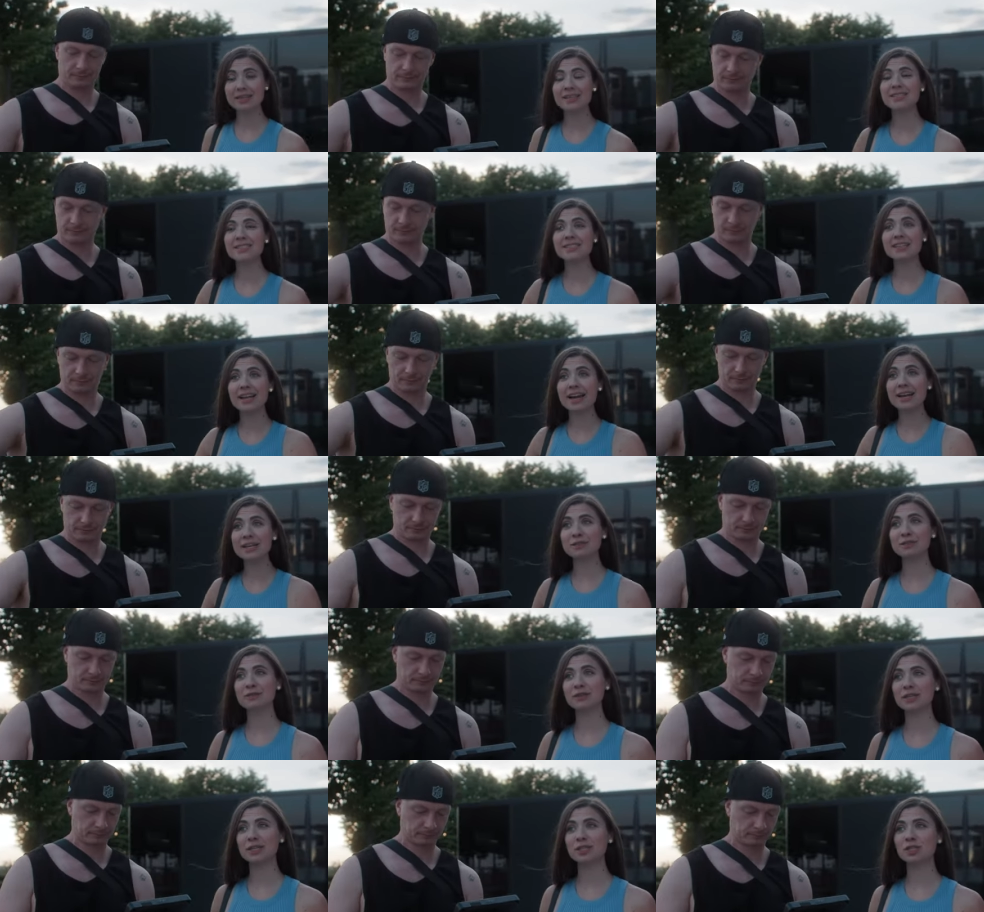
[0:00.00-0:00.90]
Speaker 1: It's a nice
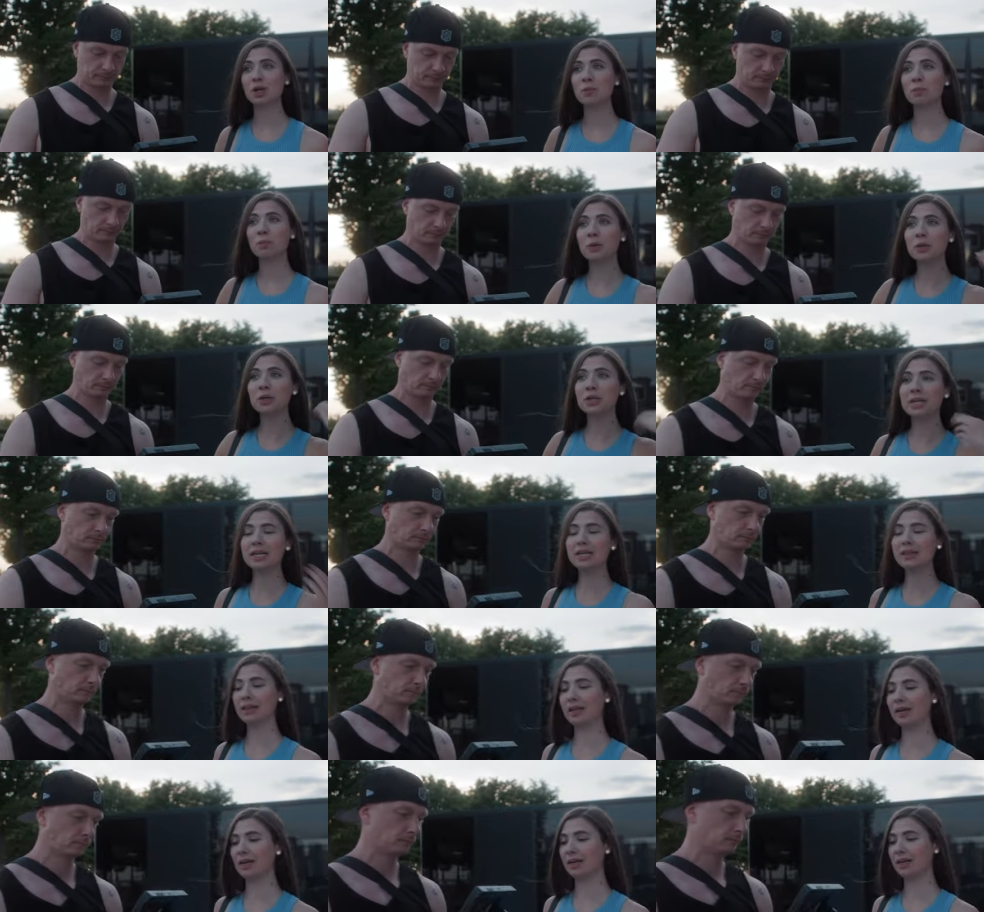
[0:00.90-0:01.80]
freaking shot. Put it
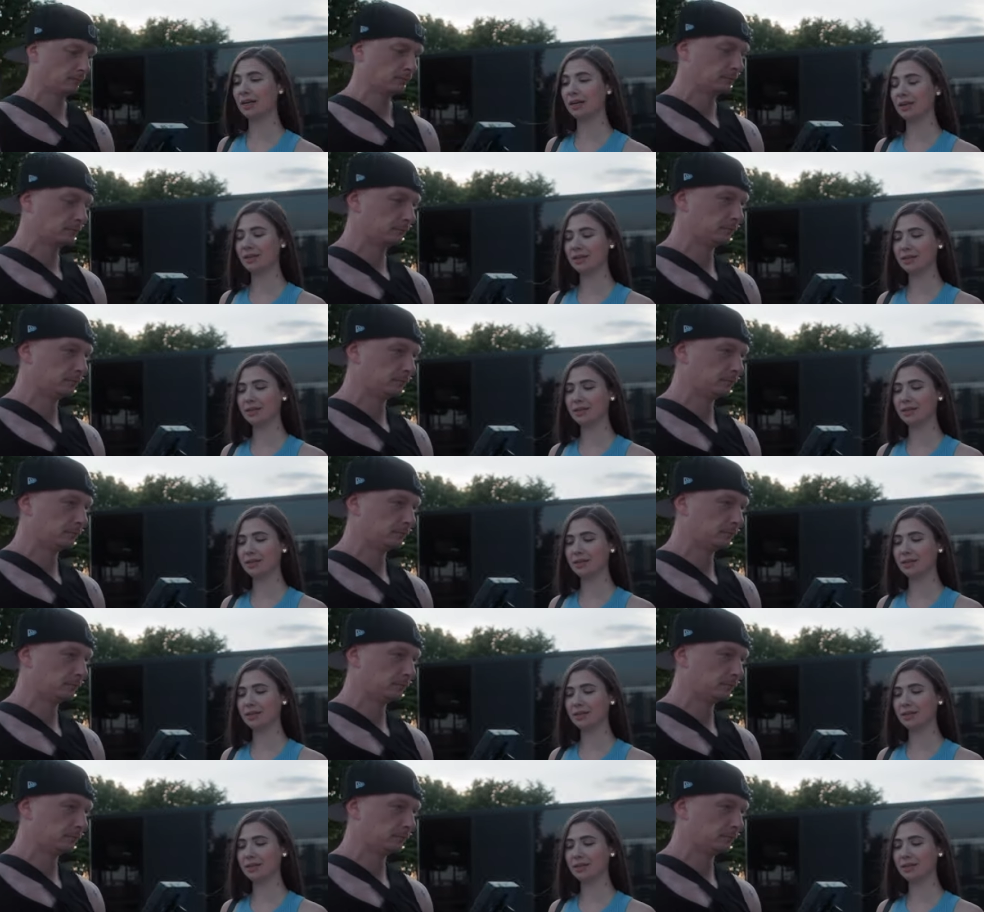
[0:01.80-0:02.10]
in there.